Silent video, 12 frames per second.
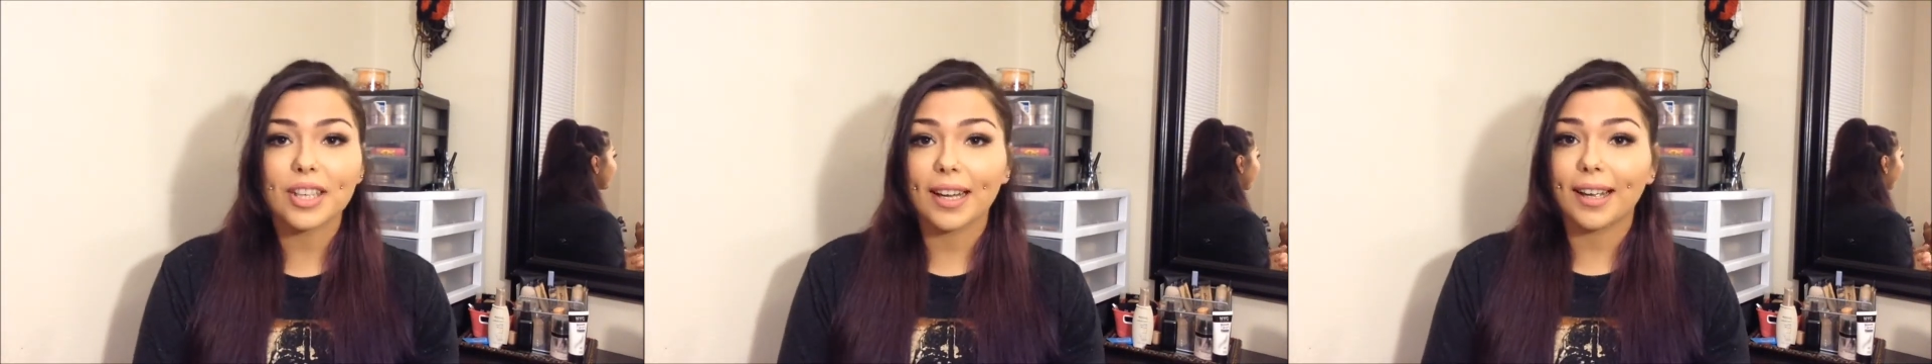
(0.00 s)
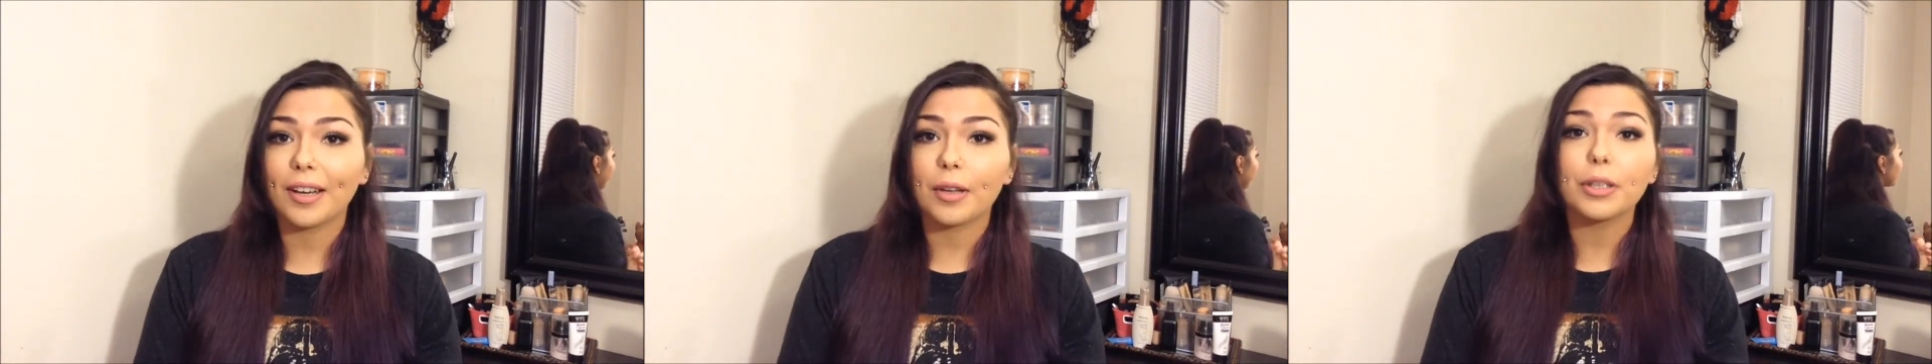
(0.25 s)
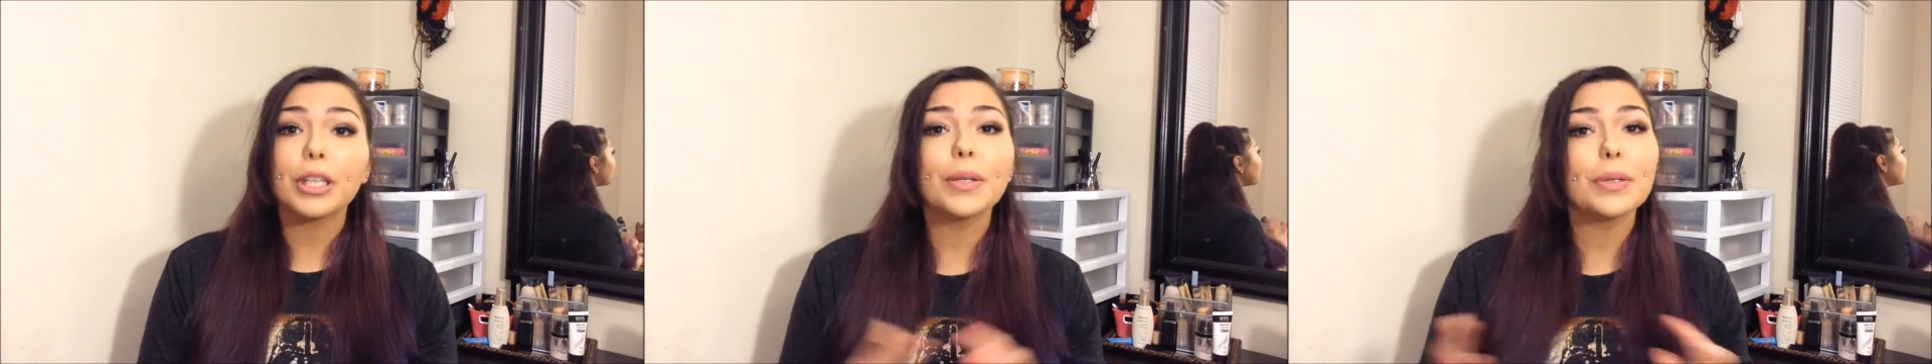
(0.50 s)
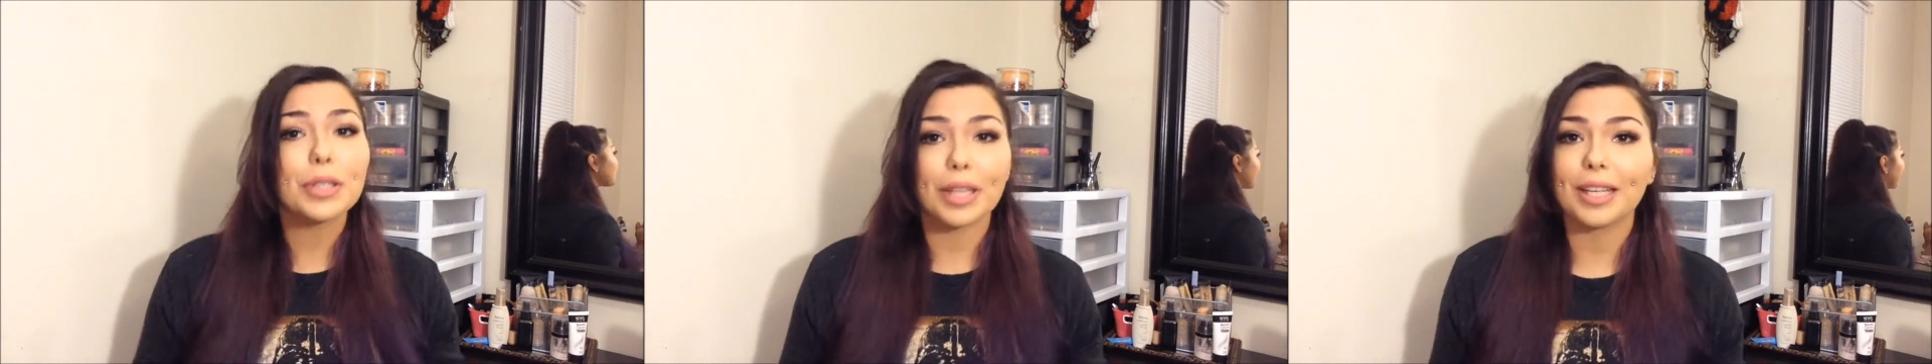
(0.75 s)
and a
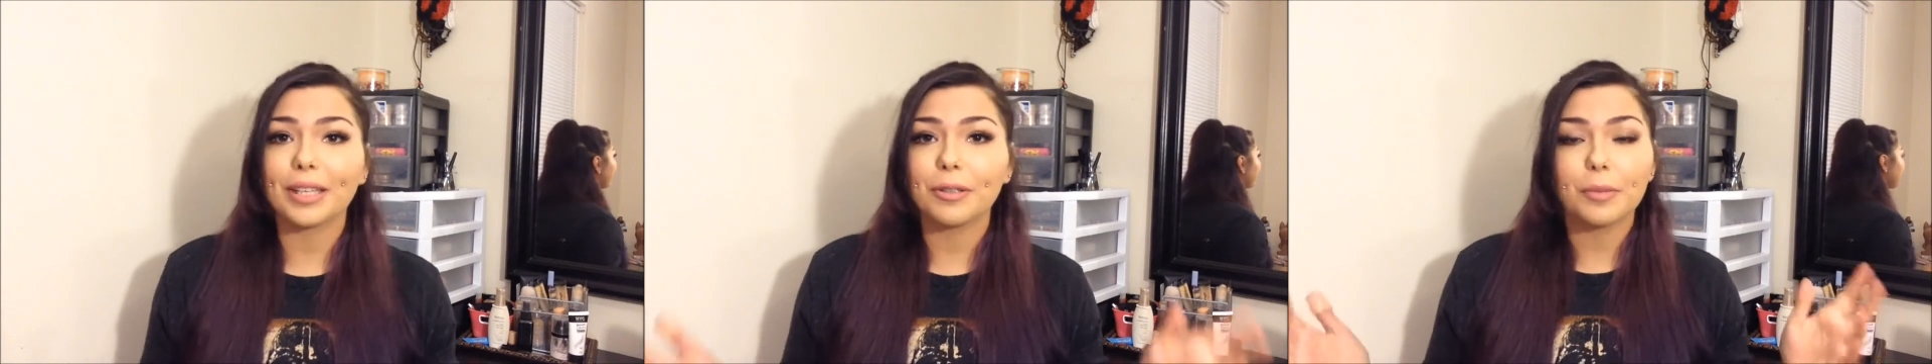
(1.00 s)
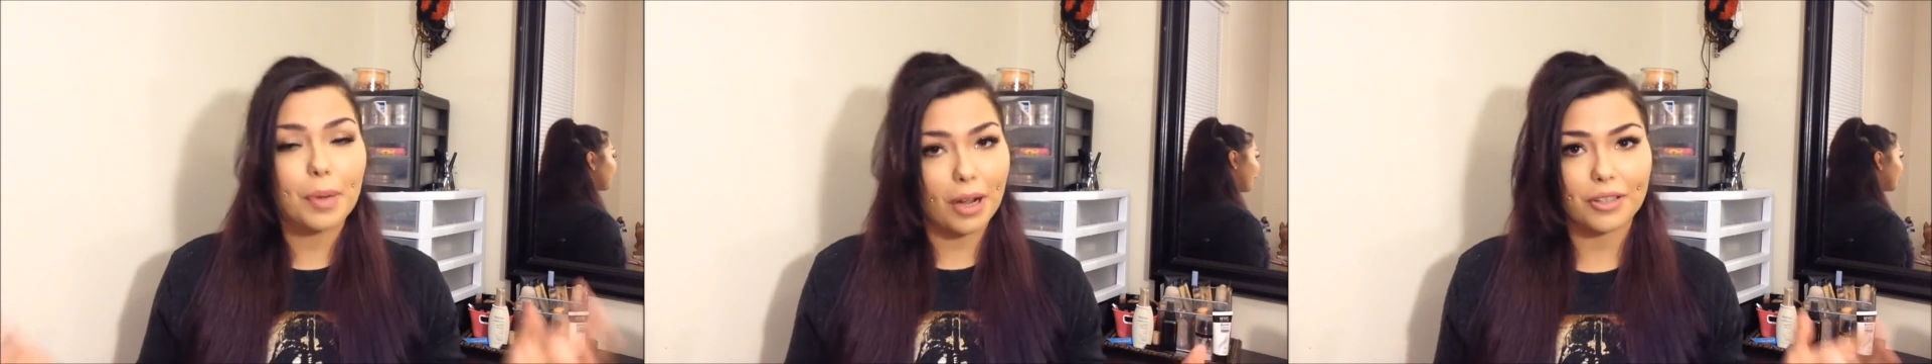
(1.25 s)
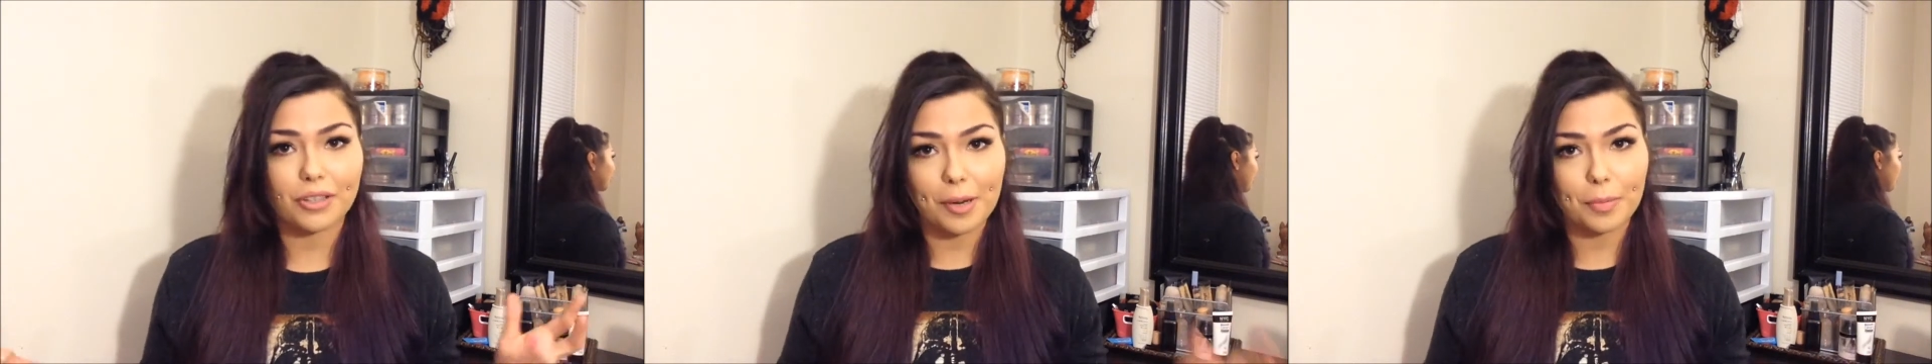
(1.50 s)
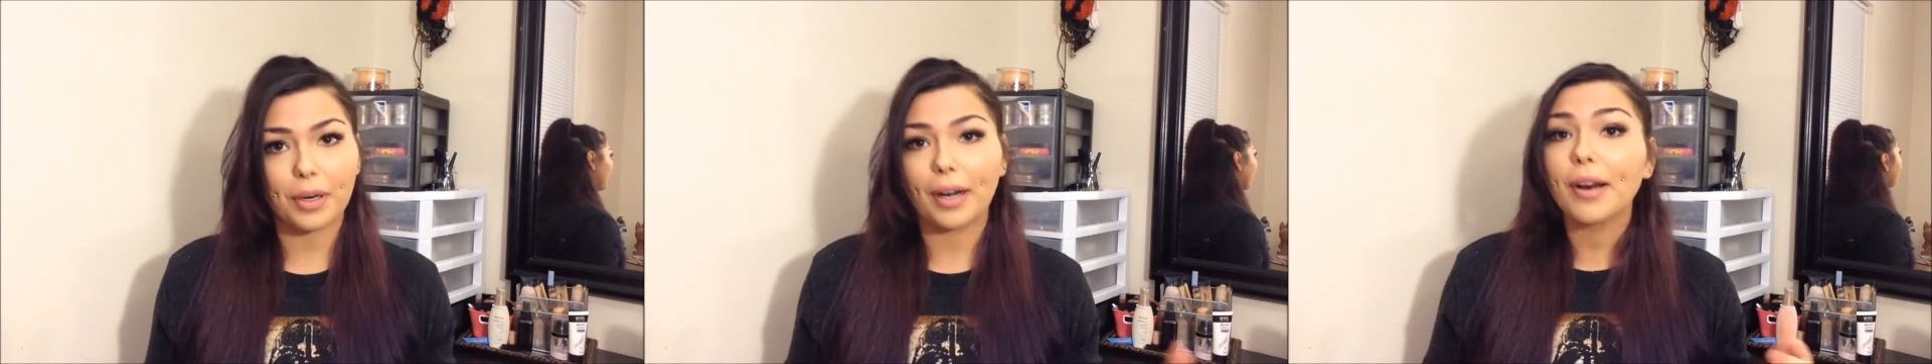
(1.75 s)
huge thank you to Posh
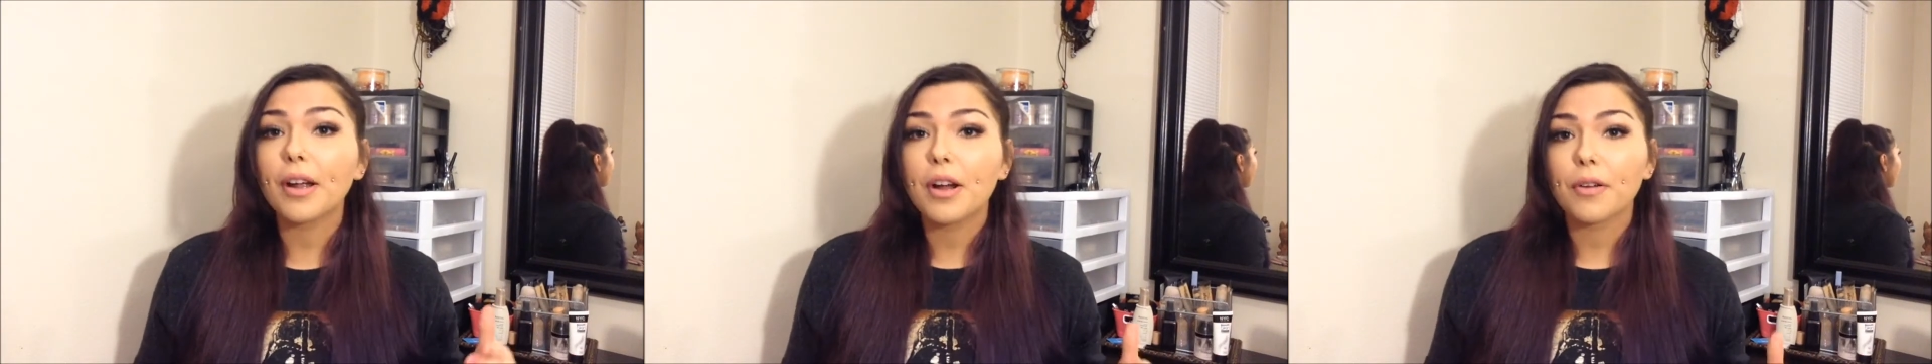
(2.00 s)
Shapewear